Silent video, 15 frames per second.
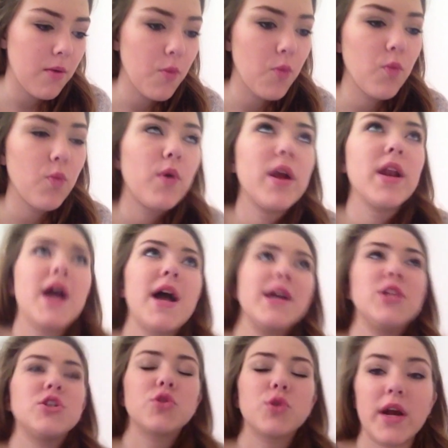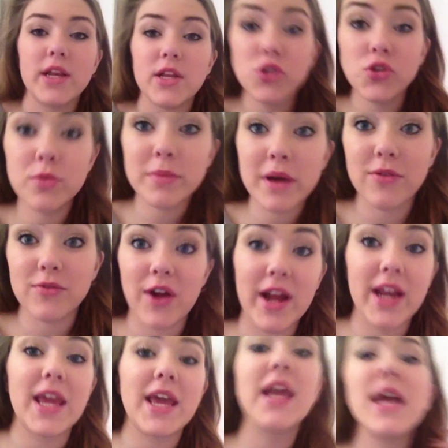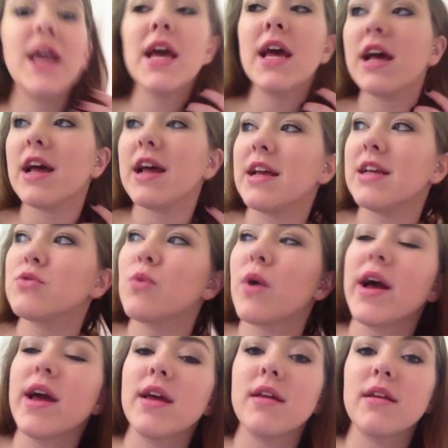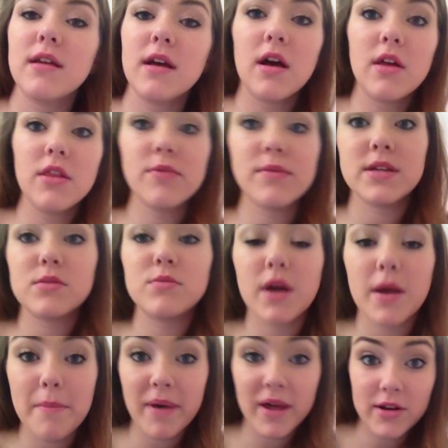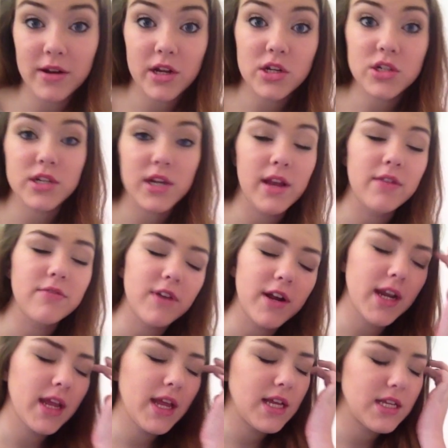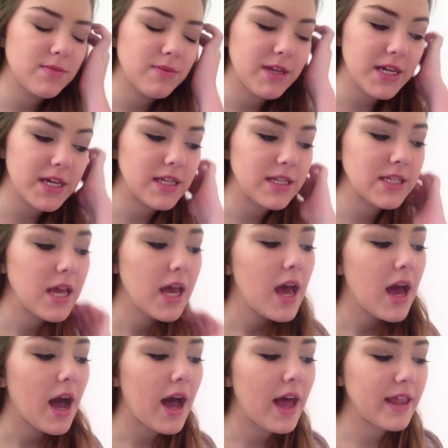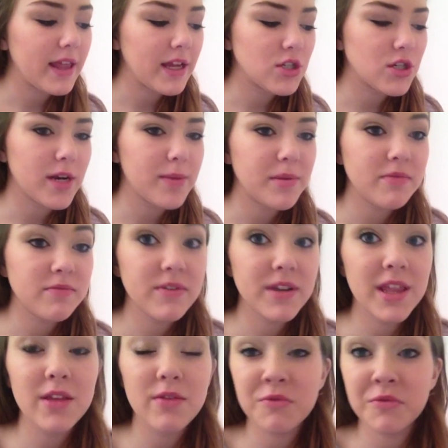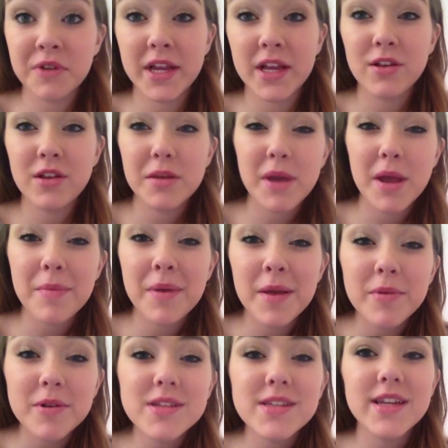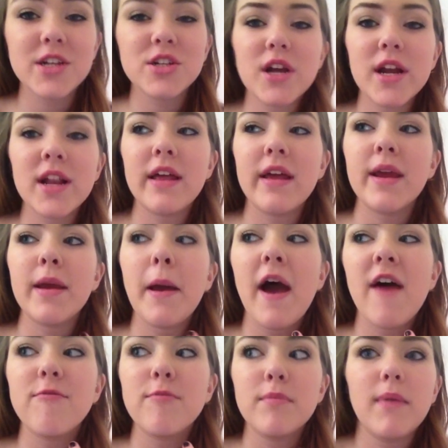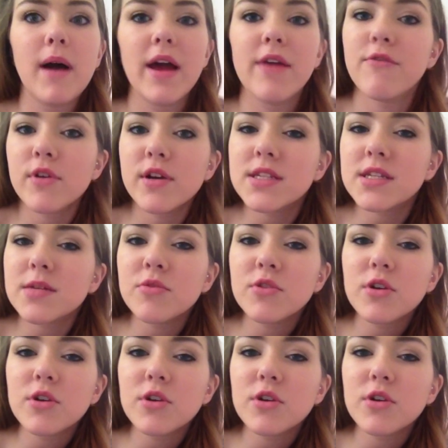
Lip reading: what I try to do in my writing is why... The reason why I'm better at creative writing is because I, like, try to be really real in my papers, and I try to, like, have my voice come